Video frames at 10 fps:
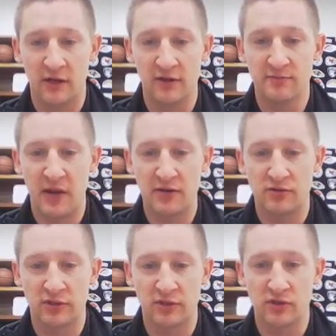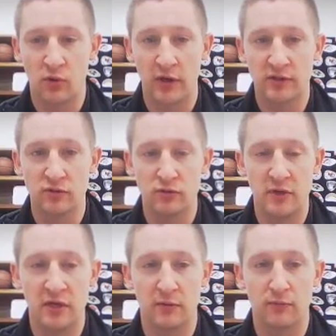Now this matrix is going to
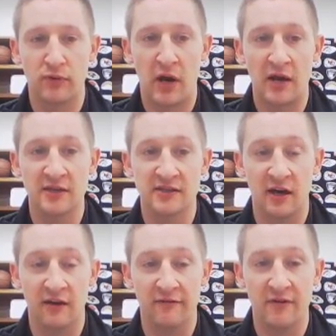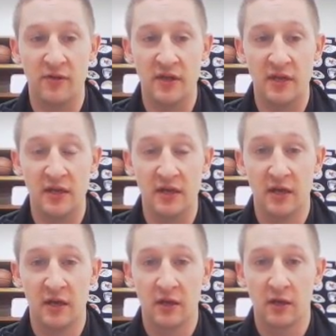be comprised of the
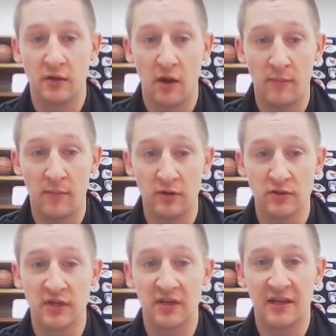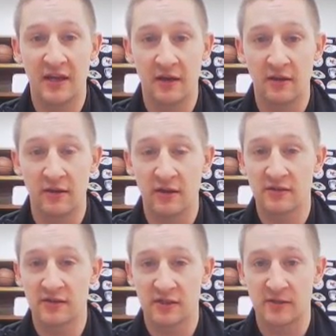numbers in
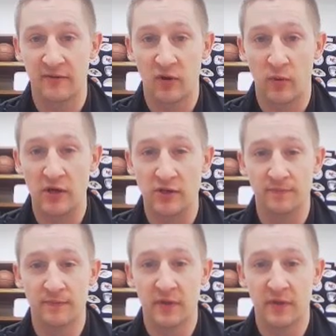this system of equation.